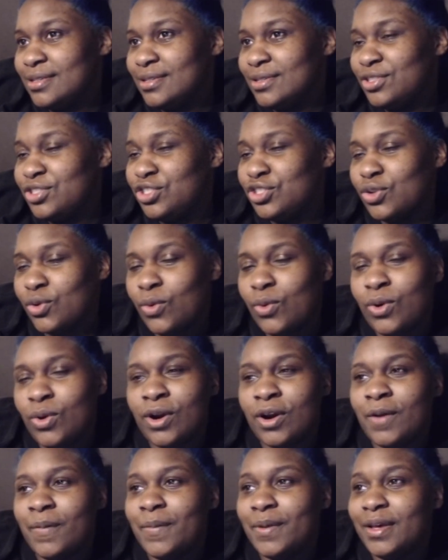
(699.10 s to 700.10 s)

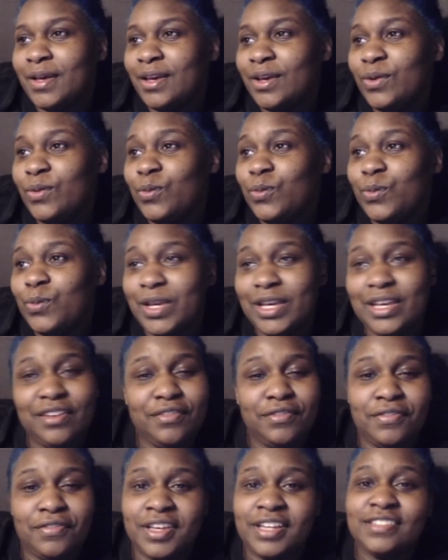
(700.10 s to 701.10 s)
sure, but we can
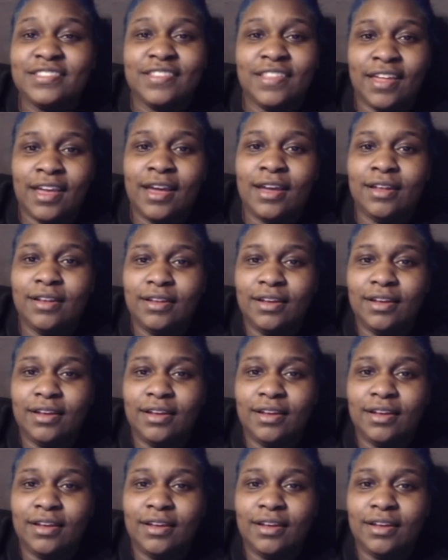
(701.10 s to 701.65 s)
fix that.